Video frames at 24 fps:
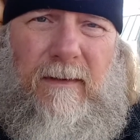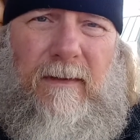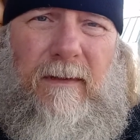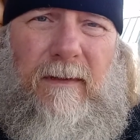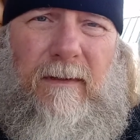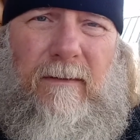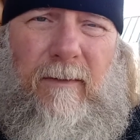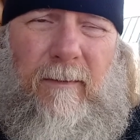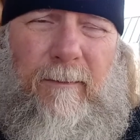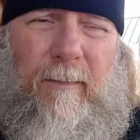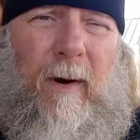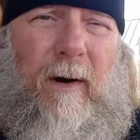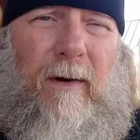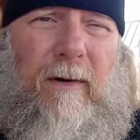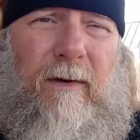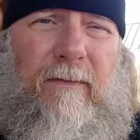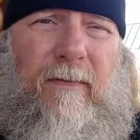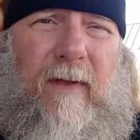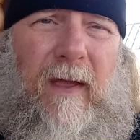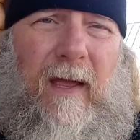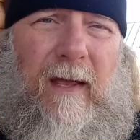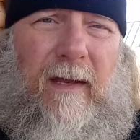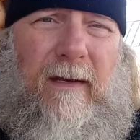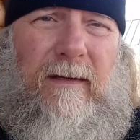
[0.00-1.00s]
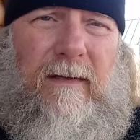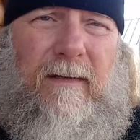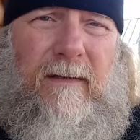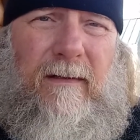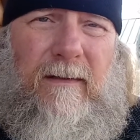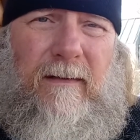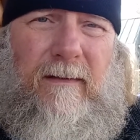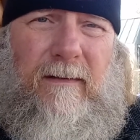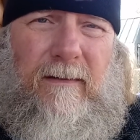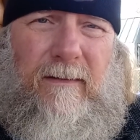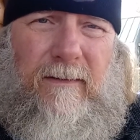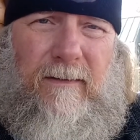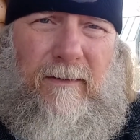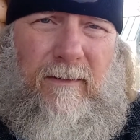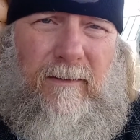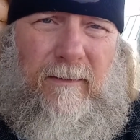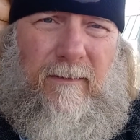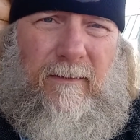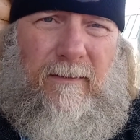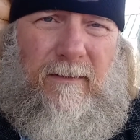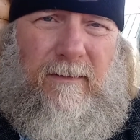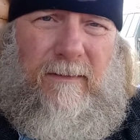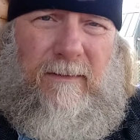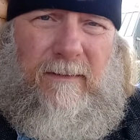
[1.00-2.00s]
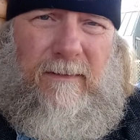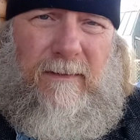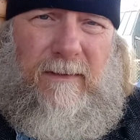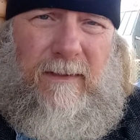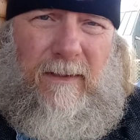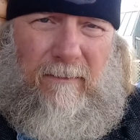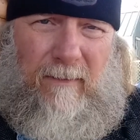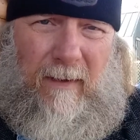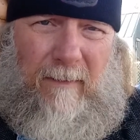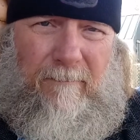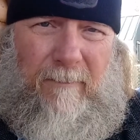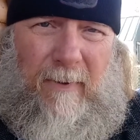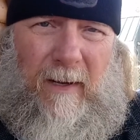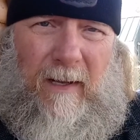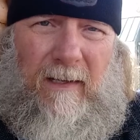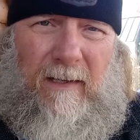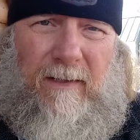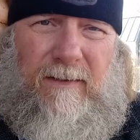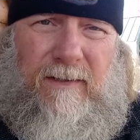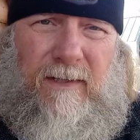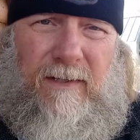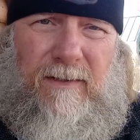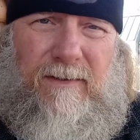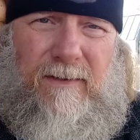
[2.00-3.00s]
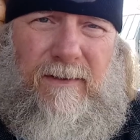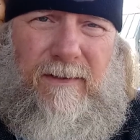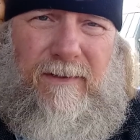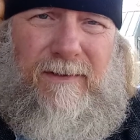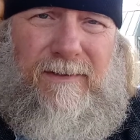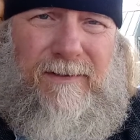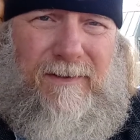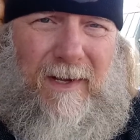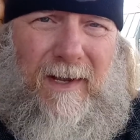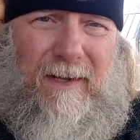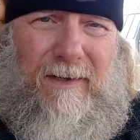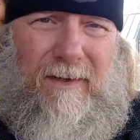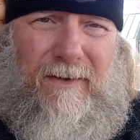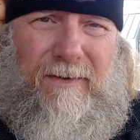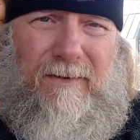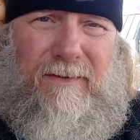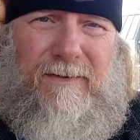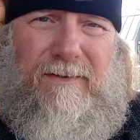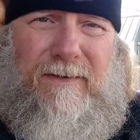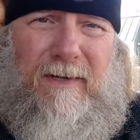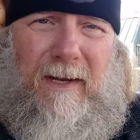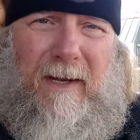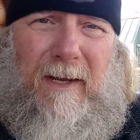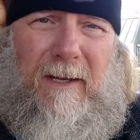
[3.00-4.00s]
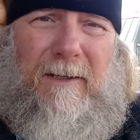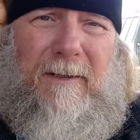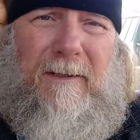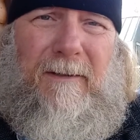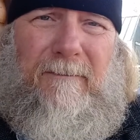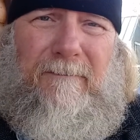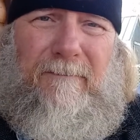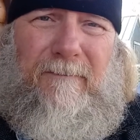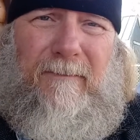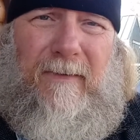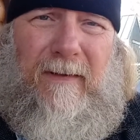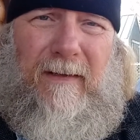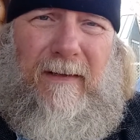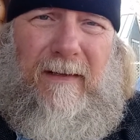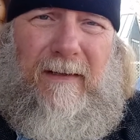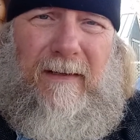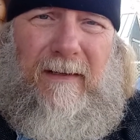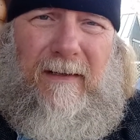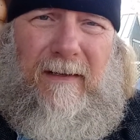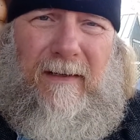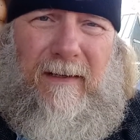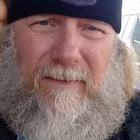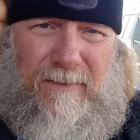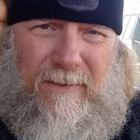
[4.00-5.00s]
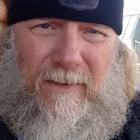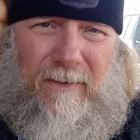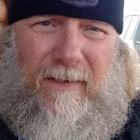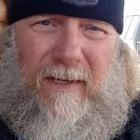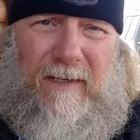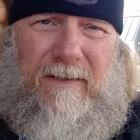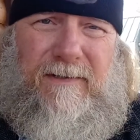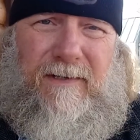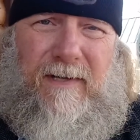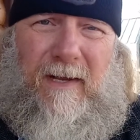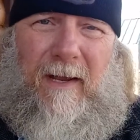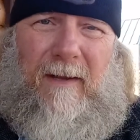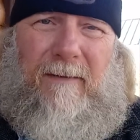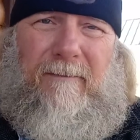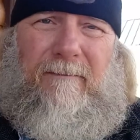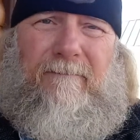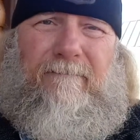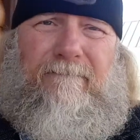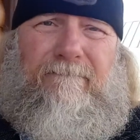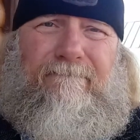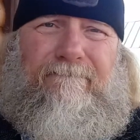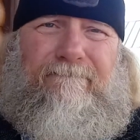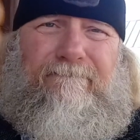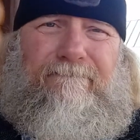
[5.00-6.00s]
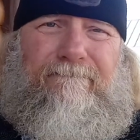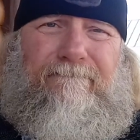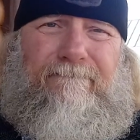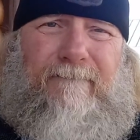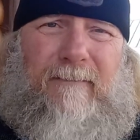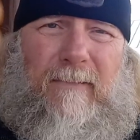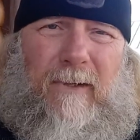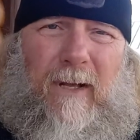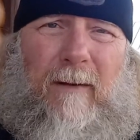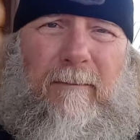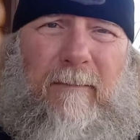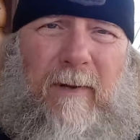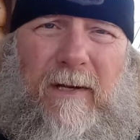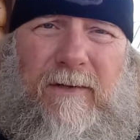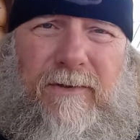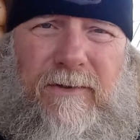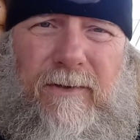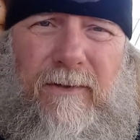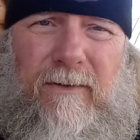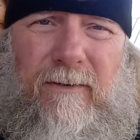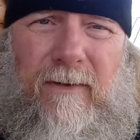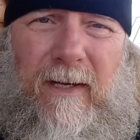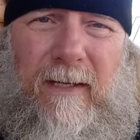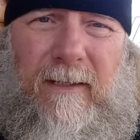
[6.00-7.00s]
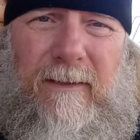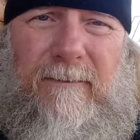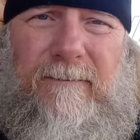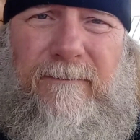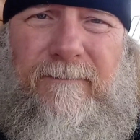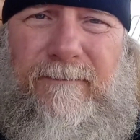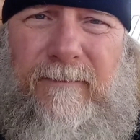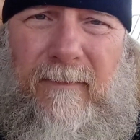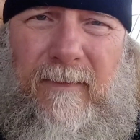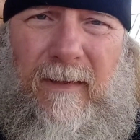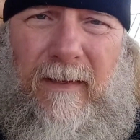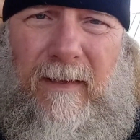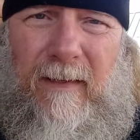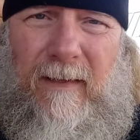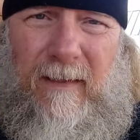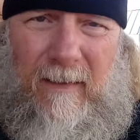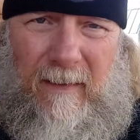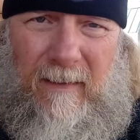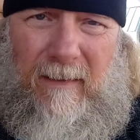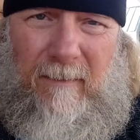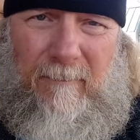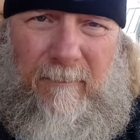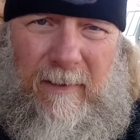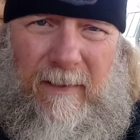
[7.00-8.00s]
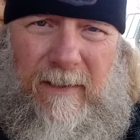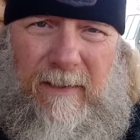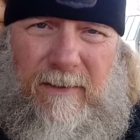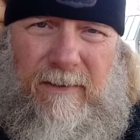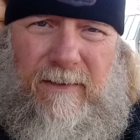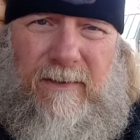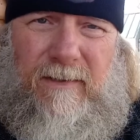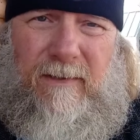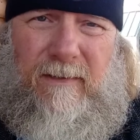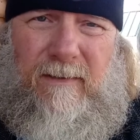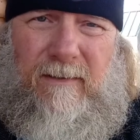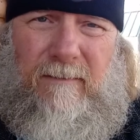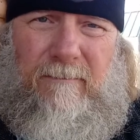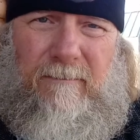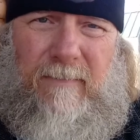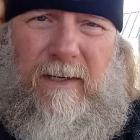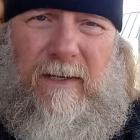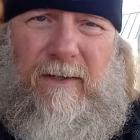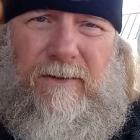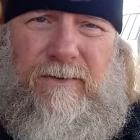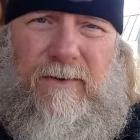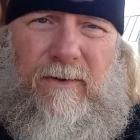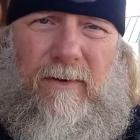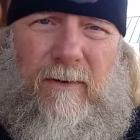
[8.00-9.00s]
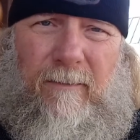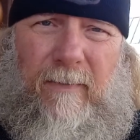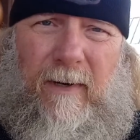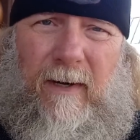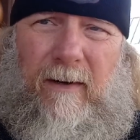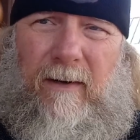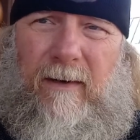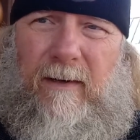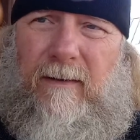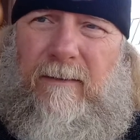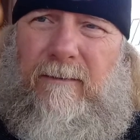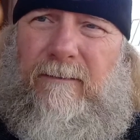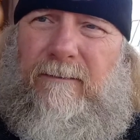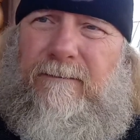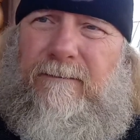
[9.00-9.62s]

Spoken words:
What part of that do corrupt politicians not understand? Until next time, God bless you, and please be a true American.